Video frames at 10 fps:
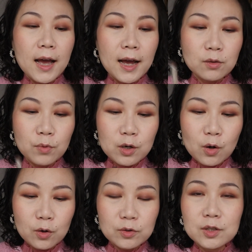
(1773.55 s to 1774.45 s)
and we
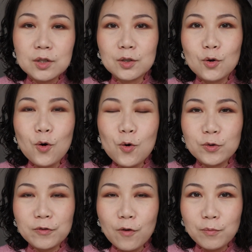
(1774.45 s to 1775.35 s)
got
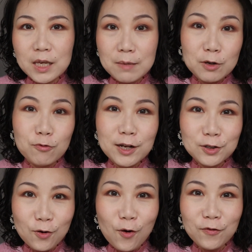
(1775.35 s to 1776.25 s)
calls from the
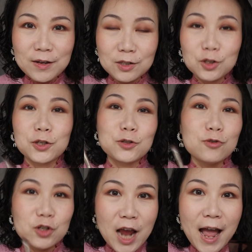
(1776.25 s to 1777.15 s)
immigration office just
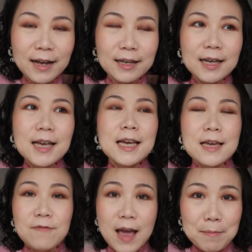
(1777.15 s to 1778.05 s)
to check
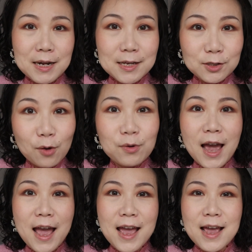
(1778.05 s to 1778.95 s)
if Emily is
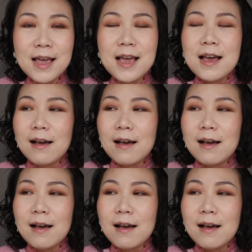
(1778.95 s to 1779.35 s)
okay,